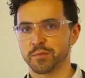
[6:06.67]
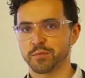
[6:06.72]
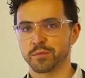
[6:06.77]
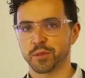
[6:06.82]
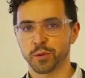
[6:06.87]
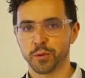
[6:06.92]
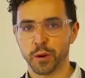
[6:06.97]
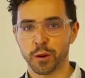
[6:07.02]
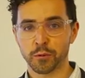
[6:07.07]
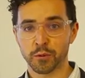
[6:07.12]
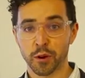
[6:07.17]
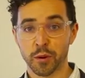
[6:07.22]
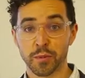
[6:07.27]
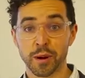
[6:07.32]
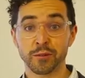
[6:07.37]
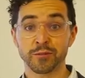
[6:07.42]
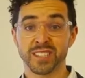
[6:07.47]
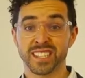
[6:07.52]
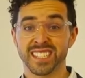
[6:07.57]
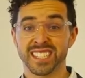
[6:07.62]
But what we're
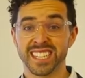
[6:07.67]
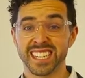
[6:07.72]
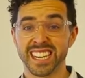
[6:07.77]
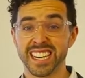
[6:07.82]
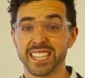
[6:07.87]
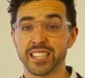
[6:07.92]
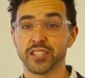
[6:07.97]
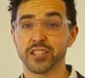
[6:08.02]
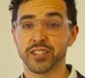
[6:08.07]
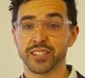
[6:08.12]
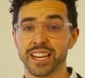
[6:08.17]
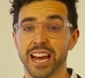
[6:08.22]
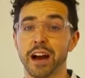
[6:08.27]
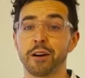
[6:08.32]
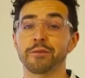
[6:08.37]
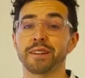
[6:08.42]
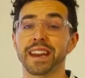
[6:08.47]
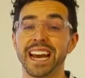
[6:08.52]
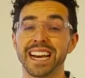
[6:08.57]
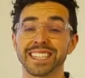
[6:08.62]
about to see is just
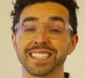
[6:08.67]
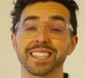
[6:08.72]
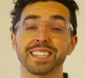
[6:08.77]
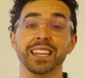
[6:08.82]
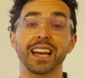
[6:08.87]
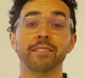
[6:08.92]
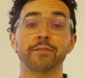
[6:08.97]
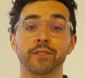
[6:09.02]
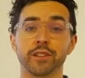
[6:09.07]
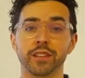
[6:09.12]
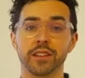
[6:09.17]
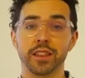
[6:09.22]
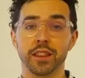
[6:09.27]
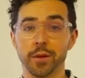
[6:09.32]
how next level